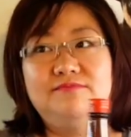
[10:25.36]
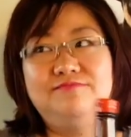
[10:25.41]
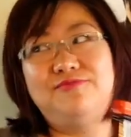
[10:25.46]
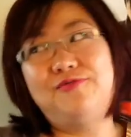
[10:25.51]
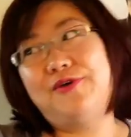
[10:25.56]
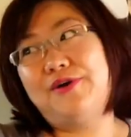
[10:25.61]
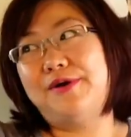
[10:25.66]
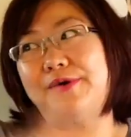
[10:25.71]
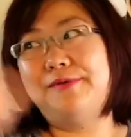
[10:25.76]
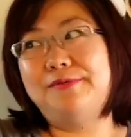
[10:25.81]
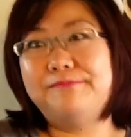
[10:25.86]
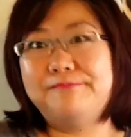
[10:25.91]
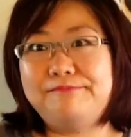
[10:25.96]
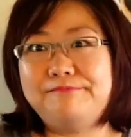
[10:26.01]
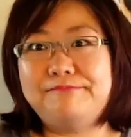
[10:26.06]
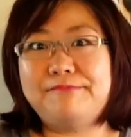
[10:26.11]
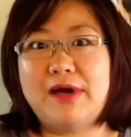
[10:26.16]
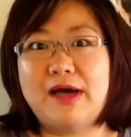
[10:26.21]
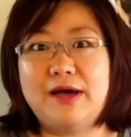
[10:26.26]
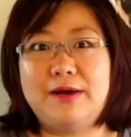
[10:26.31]
for
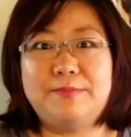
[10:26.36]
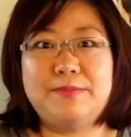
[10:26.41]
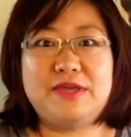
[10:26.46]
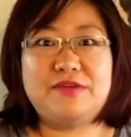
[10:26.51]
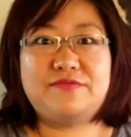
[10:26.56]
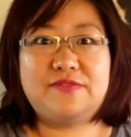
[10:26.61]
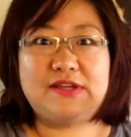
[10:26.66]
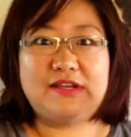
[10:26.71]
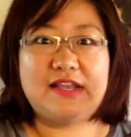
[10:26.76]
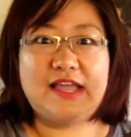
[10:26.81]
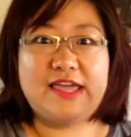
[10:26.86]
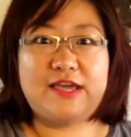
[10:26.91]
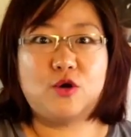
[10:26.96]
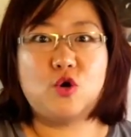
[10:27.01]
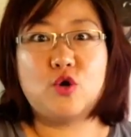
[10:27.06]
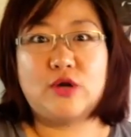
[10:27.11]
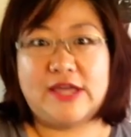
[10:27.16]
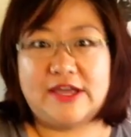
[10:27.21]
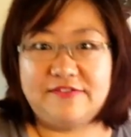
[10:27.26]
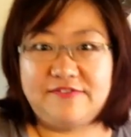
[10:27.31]
even like
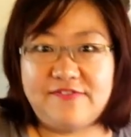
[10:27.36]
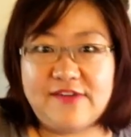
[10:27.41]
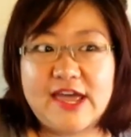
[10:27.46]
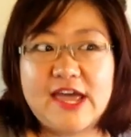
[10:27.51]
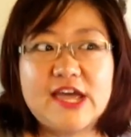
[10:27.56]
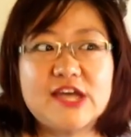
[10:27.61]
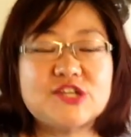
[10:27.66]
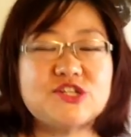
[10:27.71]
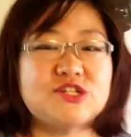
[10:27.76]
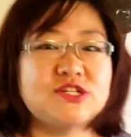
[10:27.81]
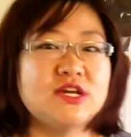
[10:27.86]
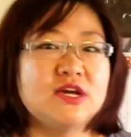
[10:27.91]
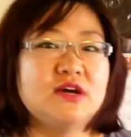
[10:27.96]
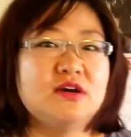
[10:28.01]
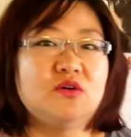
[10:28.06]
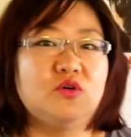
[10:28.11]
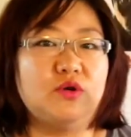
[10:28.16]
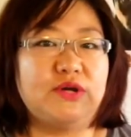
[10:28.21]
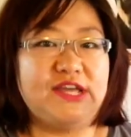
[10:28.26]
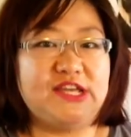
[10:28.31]
cooking fish,
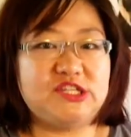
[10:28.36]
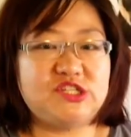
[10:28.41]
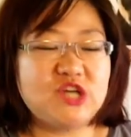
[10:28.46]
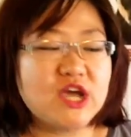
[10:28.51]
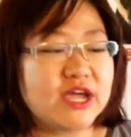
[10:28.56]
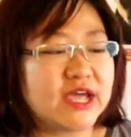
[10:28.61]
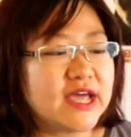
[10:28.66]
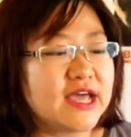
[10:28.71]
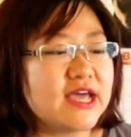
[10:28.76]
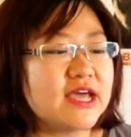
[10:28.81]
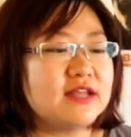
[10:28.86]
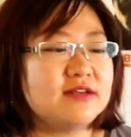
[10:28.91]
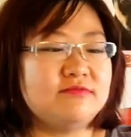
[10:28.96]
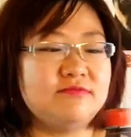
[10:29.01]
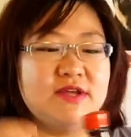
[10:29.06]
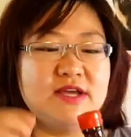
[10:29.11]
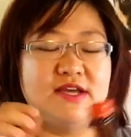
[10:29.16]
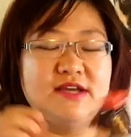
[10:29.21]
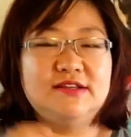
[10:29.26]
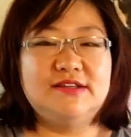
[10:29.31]
cooking
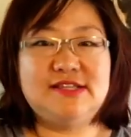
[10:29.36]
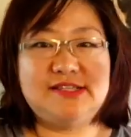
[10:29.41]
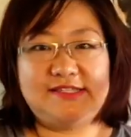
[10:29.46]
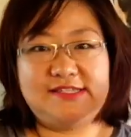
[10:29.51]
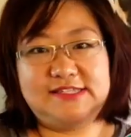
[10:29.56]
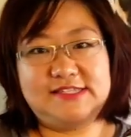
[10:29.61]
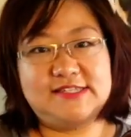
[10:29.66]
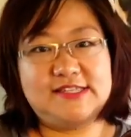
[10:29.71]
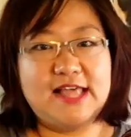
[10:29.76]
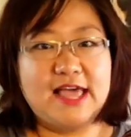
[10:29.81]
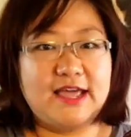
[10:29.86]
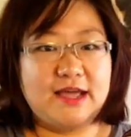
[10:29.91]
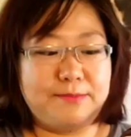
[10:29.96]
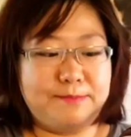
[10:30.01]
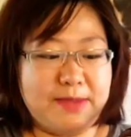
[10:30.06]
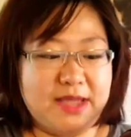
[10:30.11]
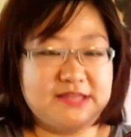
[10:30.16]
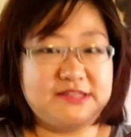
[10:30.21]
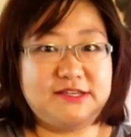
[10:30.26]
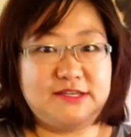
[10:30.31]
chicken. This is like a
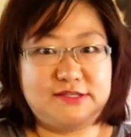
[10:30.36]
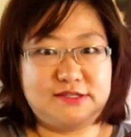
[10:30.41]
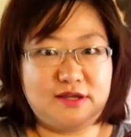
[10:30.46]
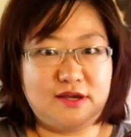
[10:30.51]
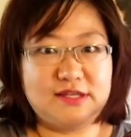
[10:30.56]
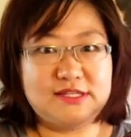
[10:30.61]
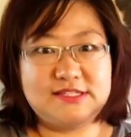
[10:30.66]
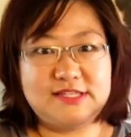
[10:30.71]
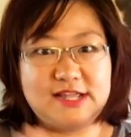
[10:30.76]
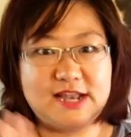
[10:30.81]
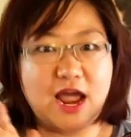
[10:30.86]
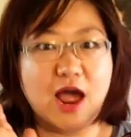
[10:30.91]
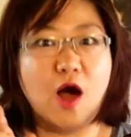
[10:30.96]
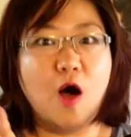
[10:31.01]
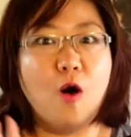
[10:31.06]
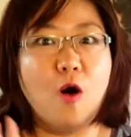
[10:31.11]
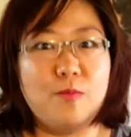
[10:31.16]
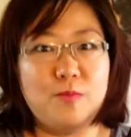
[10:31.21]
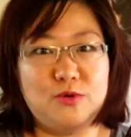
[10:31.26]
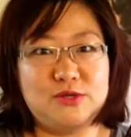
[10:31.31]
magic sauce that
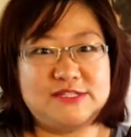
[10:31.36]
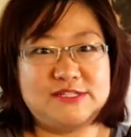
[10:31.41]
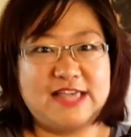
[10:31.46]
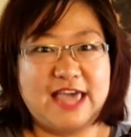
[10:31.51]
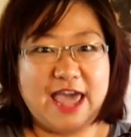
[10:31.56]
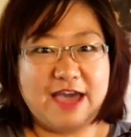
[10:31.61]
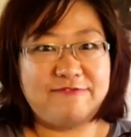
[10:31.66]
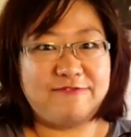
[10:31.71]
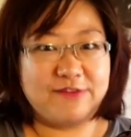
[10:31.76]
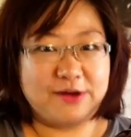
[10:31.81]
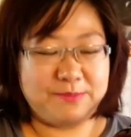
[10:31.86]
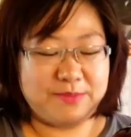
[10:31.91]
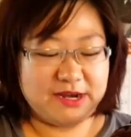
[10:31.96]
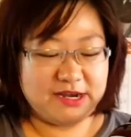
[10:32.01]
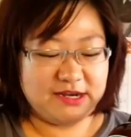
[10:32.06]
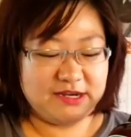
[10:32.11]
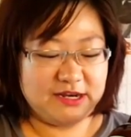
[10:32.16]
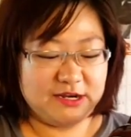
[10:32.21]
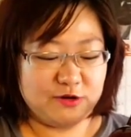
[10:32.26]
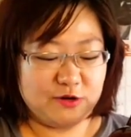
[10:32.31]
almost everybody
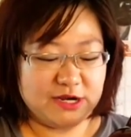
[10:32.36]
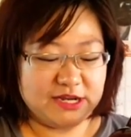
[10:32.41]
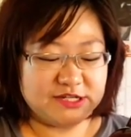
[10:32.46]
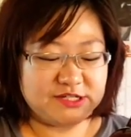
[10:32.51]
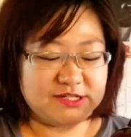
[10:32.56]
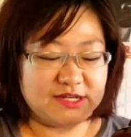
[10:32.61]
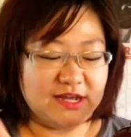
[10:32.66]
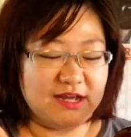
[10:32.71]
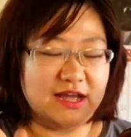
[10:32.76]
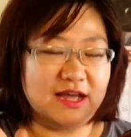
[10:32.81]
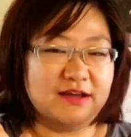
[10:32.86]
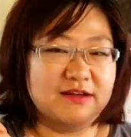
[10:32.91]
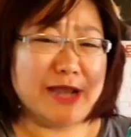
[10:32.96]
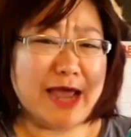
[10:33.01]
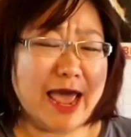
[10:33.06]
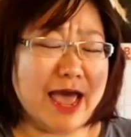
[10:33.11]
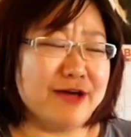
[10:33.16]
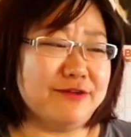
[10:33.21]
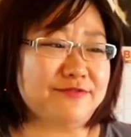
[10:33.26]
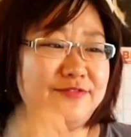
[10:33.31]
in Indonesia
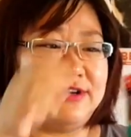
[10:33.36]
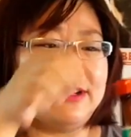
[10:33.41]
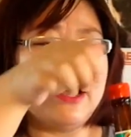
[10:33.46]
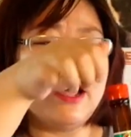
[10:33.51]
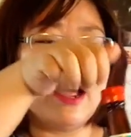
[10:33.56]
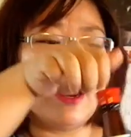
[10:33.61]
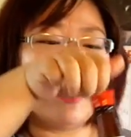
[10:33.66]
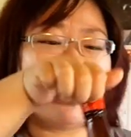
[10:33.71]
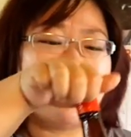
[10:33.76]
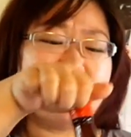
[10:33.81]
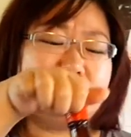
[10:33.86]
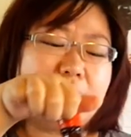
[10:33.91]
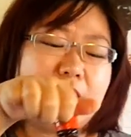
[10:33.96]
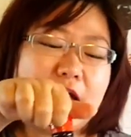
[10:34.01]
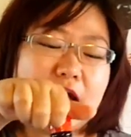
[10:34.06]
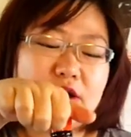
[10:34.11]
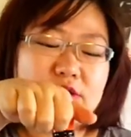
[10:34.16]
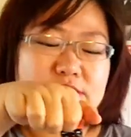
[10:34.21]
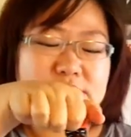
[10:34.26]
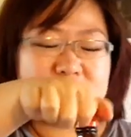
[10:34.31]
have around the
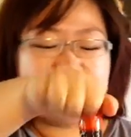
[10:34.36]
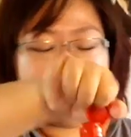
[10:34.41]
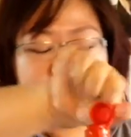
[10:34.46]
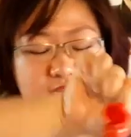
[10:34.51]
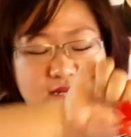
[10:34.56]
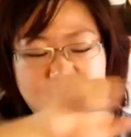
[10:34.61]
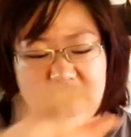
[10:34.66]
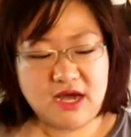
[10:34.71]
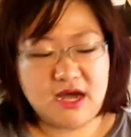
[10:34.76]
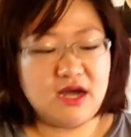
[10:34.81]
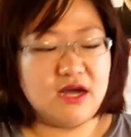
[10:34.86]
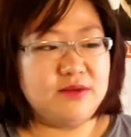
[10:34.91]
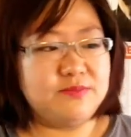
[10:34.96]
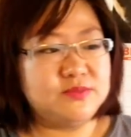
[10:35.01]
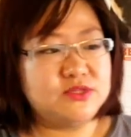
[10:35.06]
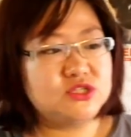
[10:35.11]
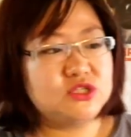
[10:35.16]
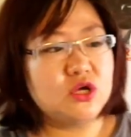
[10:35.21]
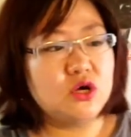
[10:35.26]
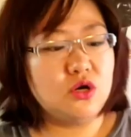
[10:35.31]
house.
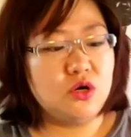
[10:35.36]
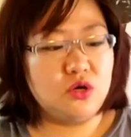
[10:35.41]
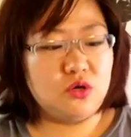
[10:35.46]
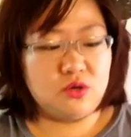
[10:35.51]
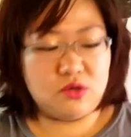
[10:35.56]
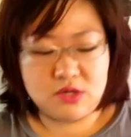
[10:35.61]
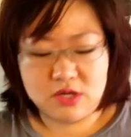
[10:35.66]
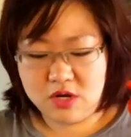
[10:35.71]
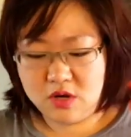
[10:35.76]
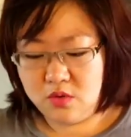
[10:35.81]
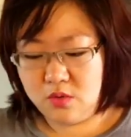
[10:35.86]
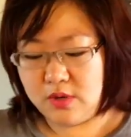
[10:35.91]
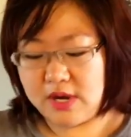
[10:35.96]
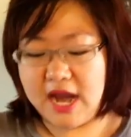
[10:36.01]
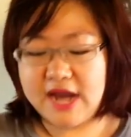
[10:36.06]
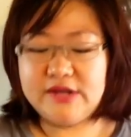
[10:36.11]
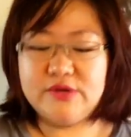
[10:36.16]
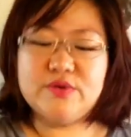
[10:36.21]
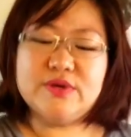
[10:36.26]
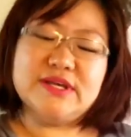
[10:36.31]
So what
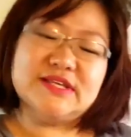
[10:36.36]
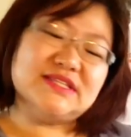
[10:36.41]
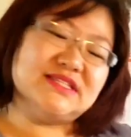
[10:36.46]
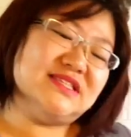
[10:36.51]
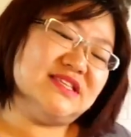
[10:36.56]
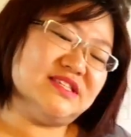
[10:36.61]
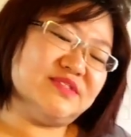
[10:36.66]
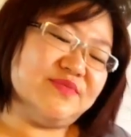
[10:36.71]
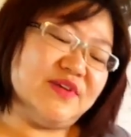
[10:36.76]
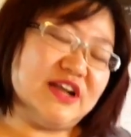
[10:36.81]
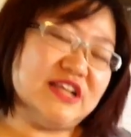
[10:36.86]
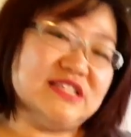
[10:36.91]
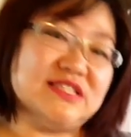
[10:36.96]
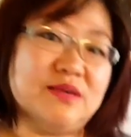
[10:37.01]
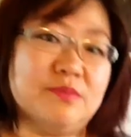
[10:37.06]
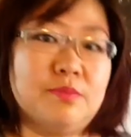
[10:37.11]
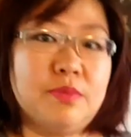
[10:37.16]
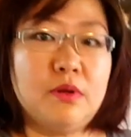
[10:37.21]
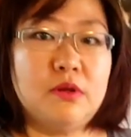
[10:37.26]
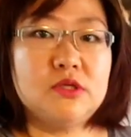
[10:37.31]
I do is this very
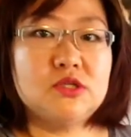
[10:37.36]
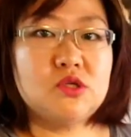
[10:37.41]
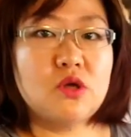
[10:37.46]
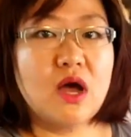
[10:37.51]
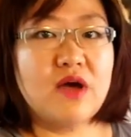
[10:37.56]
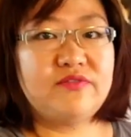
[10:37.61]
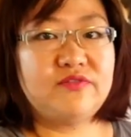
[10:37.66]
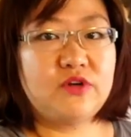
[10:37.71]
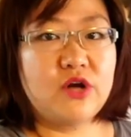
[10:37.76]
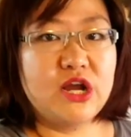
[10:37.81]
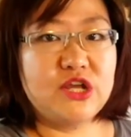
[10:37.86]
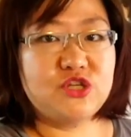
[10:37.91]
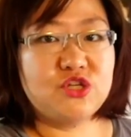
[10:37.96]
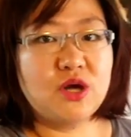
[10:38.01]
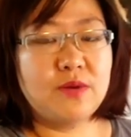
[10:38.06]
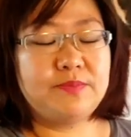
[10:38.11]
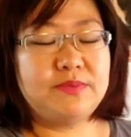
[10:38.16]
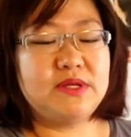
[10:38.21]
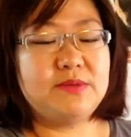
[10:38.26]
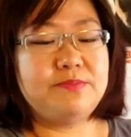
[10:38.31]
simple. So after I
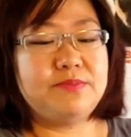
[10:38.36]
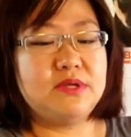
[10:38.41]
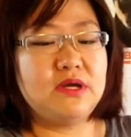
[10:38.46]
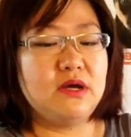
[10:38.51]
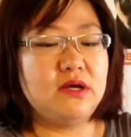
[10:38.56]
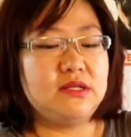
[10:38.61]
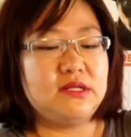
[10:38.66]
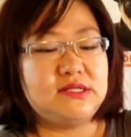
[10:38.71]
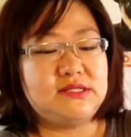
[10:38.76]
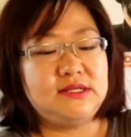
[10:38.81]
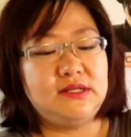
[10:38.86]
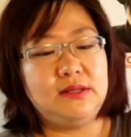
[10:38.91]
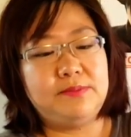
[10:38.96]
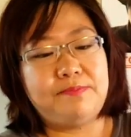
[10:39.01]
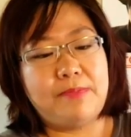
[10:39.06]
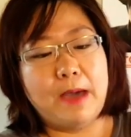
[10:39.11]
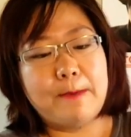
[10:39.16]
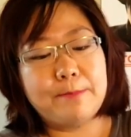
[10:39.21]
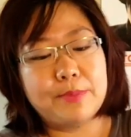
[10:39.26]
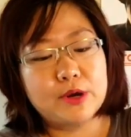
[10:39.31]
chop the chili
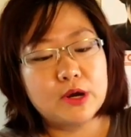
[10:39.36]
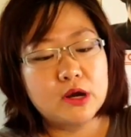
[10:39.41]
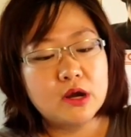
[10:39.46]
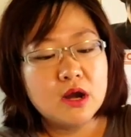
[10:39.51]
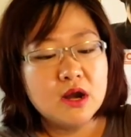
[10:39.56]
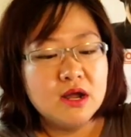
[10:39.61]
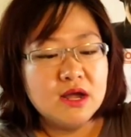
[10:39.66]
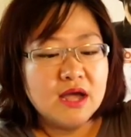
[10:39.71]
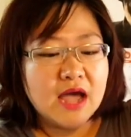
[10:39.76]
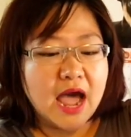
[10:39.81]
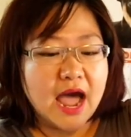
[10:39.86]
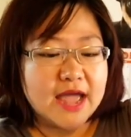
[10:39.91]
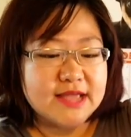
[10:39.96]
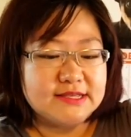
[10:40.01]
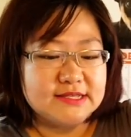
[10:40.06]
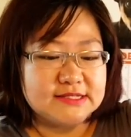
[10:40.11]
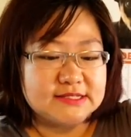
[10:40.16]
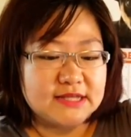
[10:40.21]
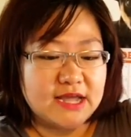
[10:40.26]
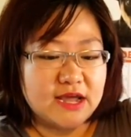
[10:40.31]
pepper, I
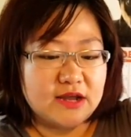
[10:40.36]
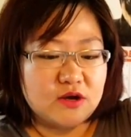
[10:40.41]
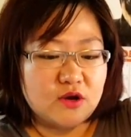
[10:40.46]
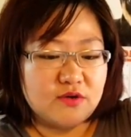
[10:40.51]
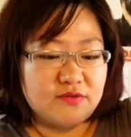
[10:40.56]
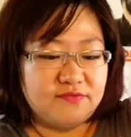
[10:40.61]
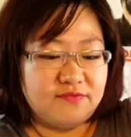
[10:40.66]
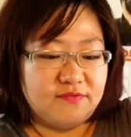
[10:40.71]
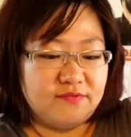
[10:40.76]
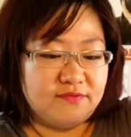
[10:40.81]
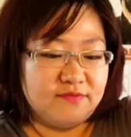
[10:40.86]
just kind of